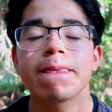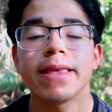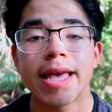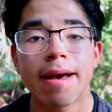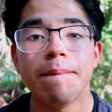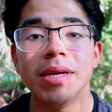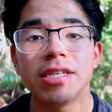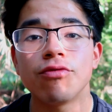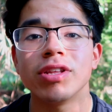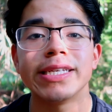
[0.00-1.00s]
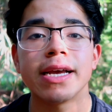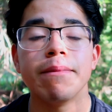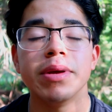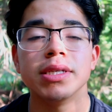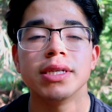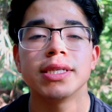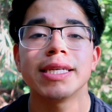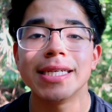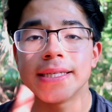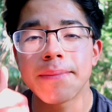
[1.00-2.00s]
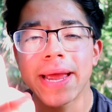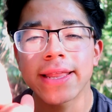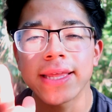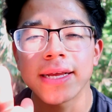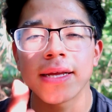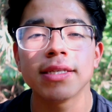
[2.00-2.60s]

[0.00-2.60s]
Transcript: yeah, busy for the sake of business is a bad thing.